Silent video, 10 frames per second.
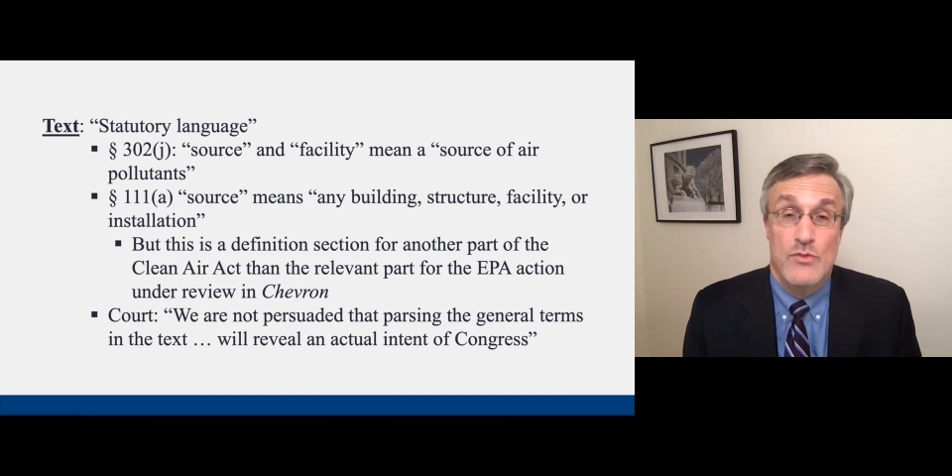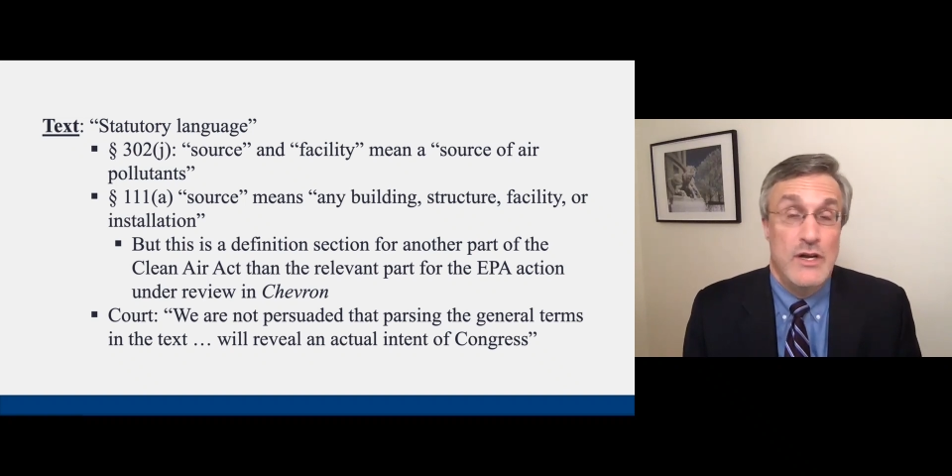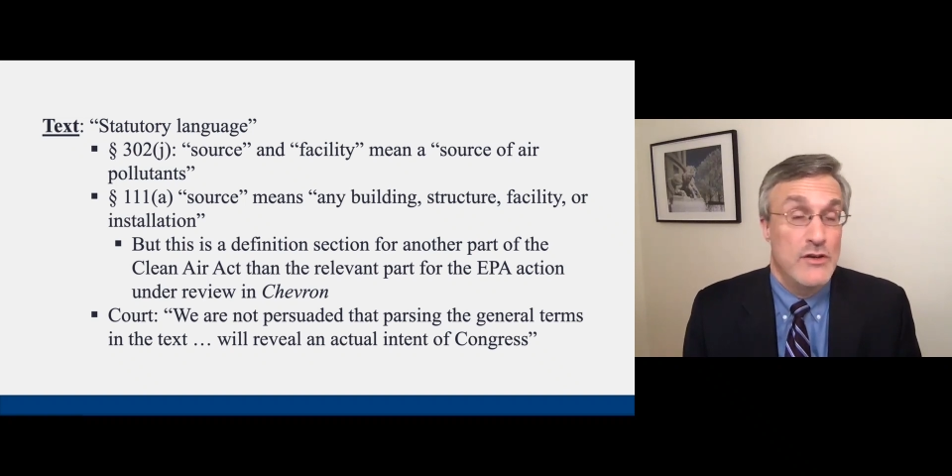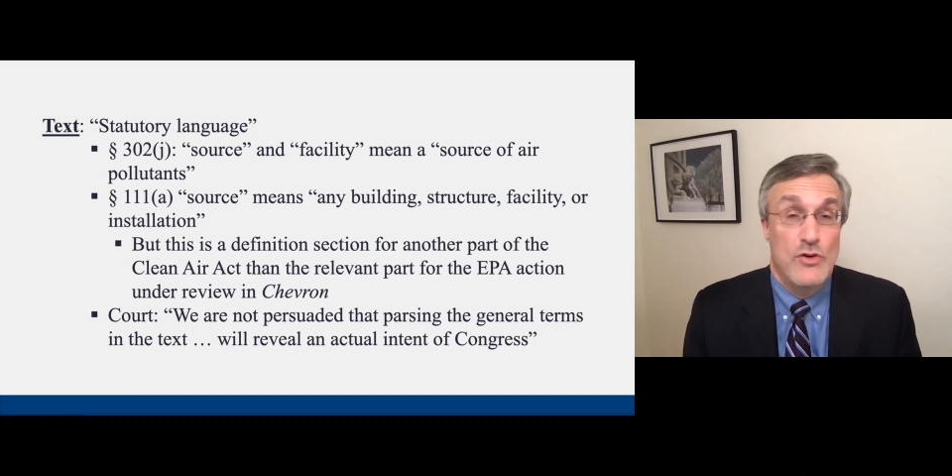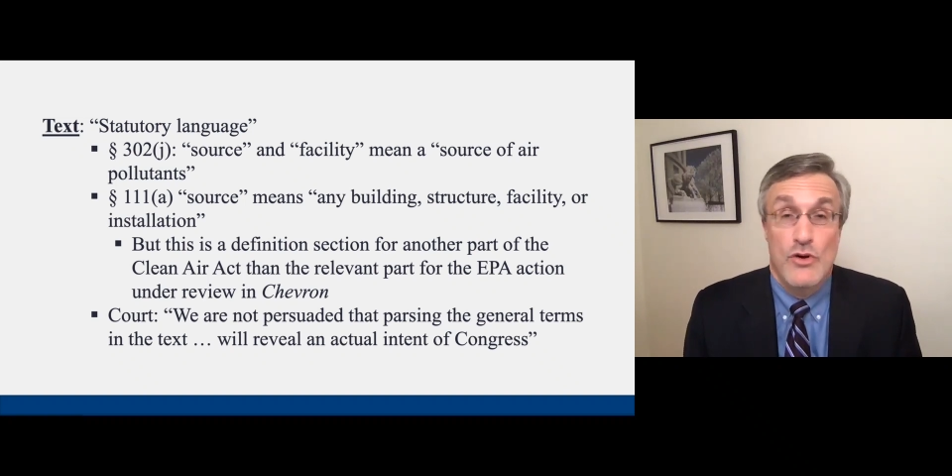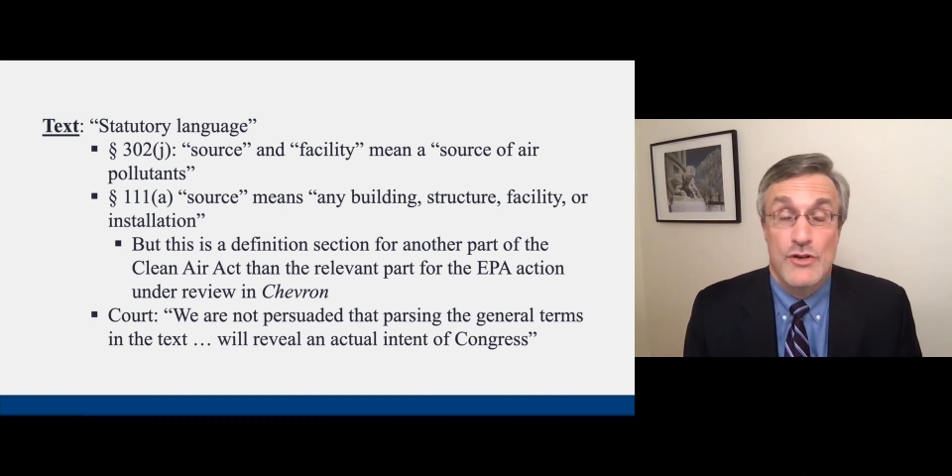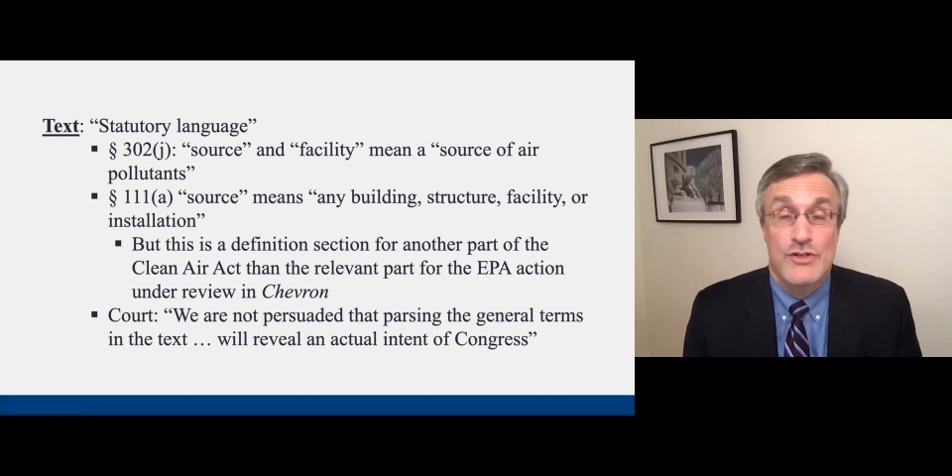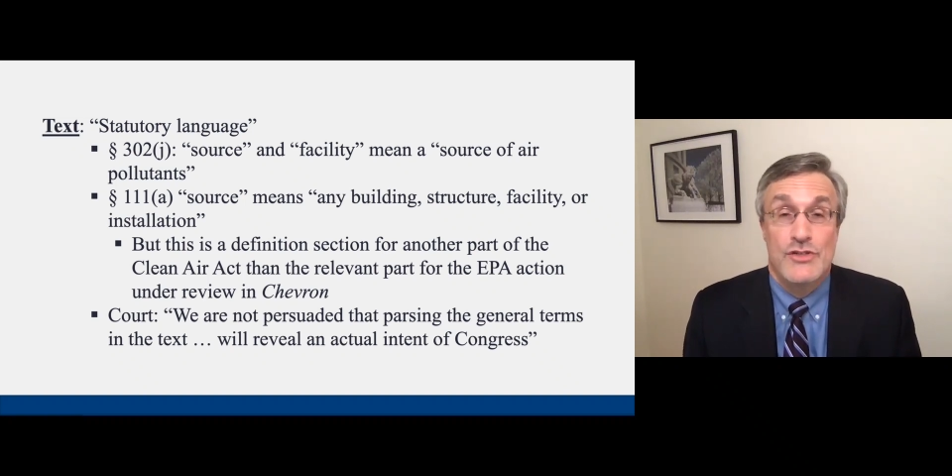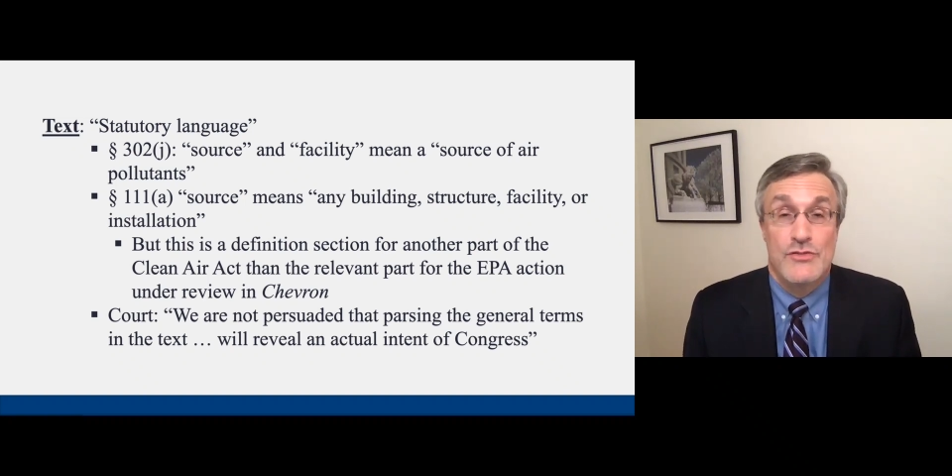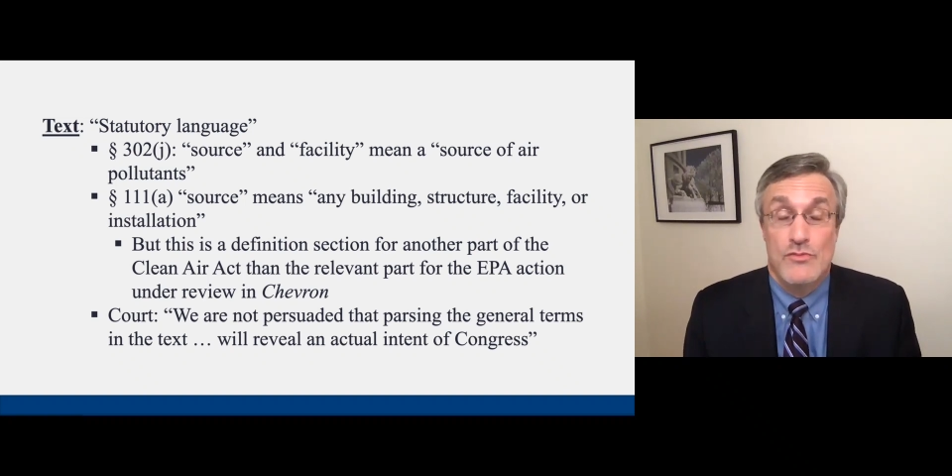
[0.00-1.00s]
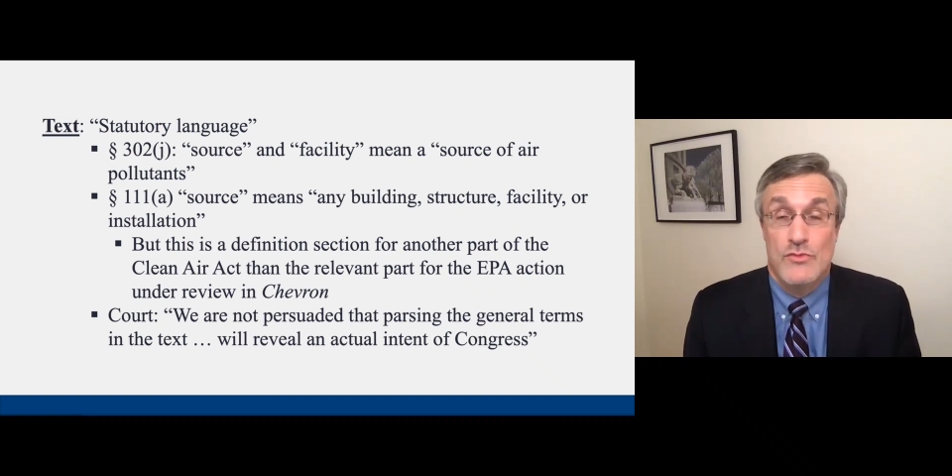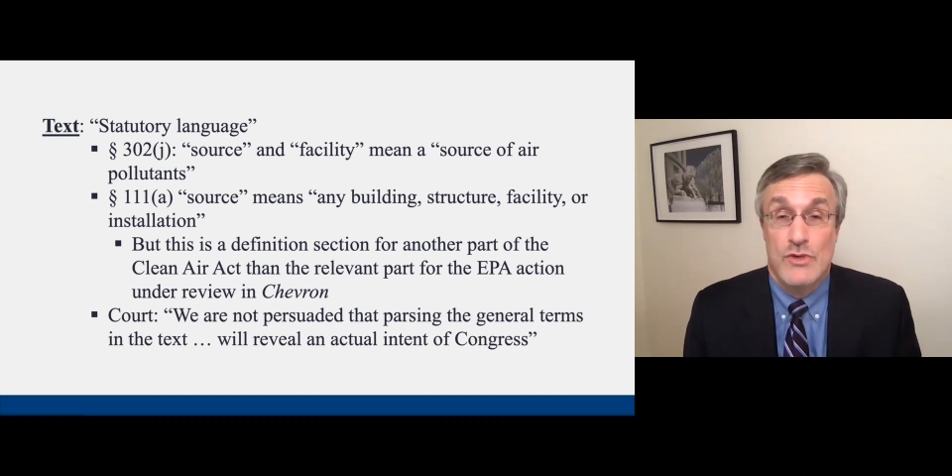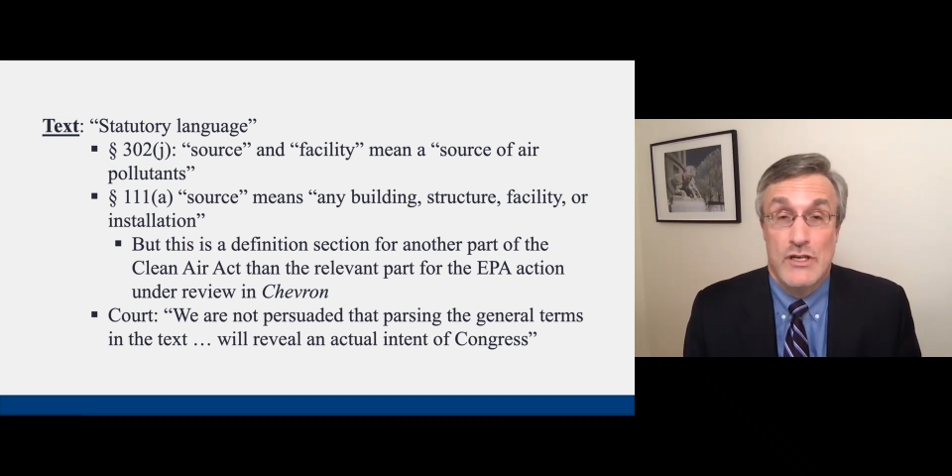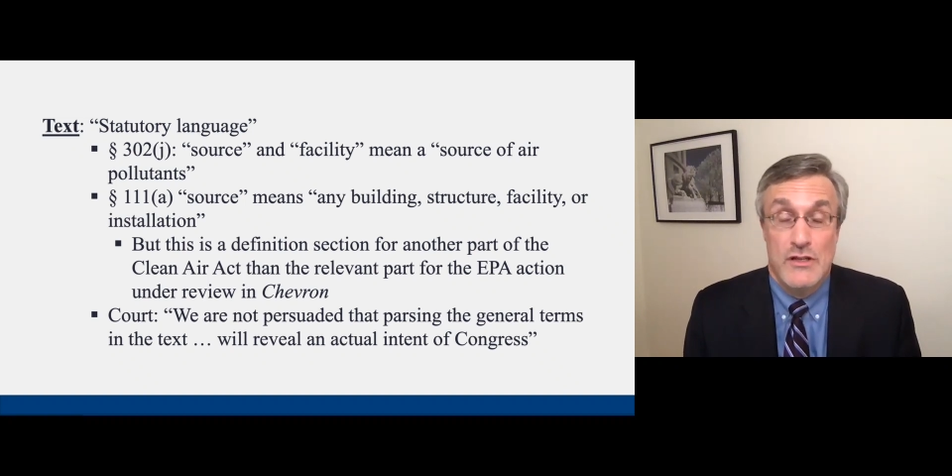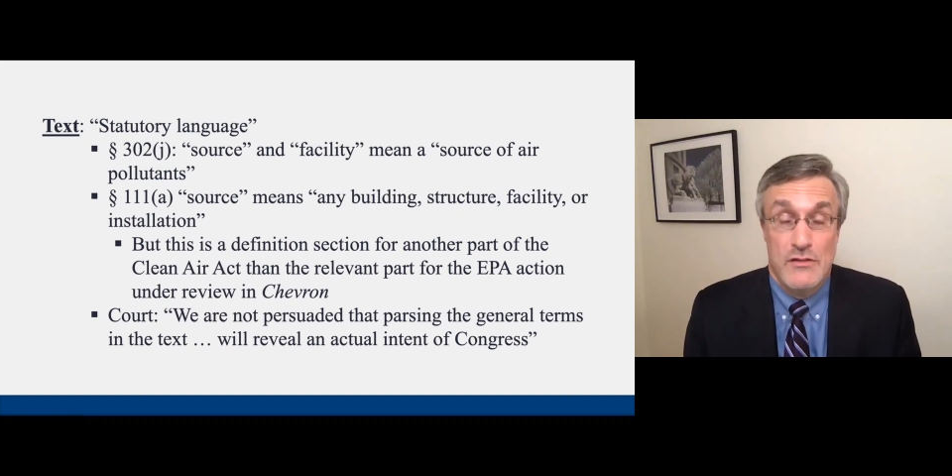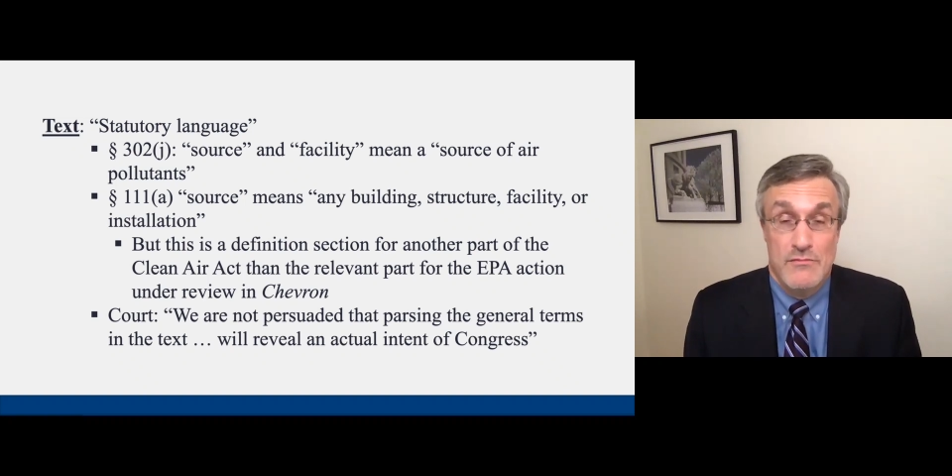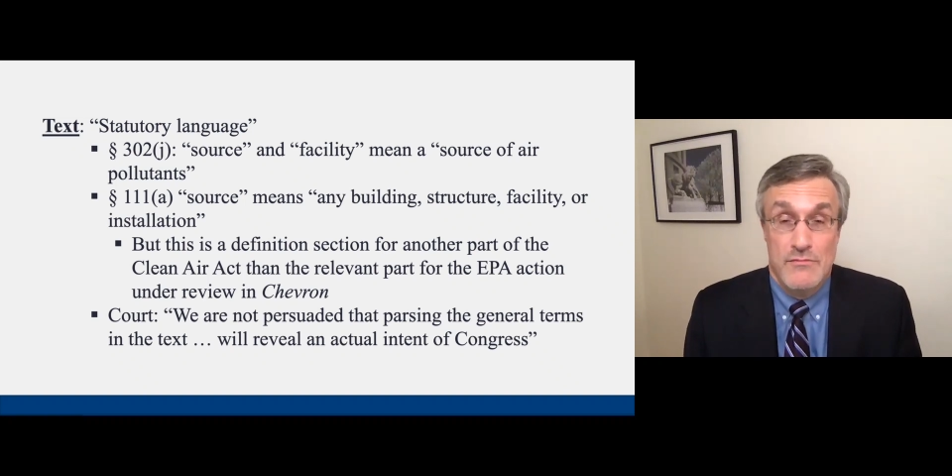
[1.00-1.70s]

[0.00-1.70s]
what courts will